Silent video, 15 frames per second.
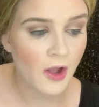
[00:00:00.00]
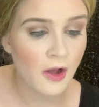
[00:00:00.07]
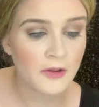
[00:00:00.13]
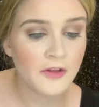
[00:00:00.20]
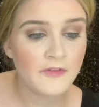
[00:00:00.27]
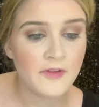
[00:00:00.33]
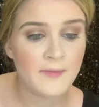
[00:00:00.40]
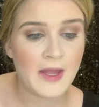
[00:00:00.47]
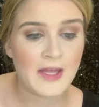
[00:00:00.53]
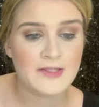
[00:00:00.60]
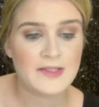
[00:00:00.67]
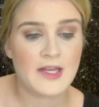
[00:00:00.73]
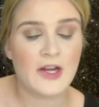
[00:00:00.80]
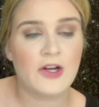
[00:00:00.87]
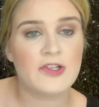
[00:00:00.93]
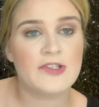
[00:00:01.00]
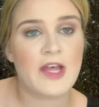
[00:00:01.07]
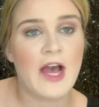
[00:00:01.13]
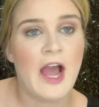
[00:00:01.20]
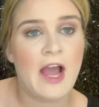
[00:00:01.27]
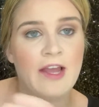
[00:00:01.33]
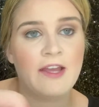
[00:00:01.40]
all of the mascaras
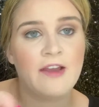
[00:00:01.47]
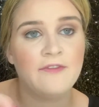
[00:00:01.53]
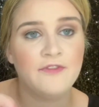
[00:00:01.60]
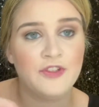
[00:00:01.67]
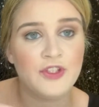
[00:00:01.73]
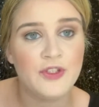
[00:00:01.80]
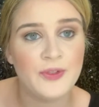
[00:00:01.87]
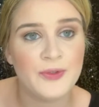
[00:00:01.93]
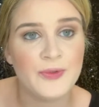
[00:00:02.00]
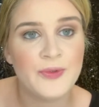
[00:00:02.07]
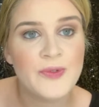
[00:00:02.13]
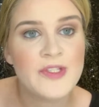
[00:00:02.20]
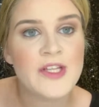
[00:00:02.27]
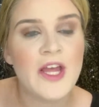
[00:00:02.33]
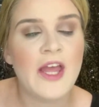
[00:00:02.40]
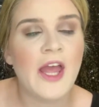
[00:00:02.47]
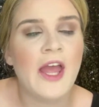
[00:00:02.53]
that I have used,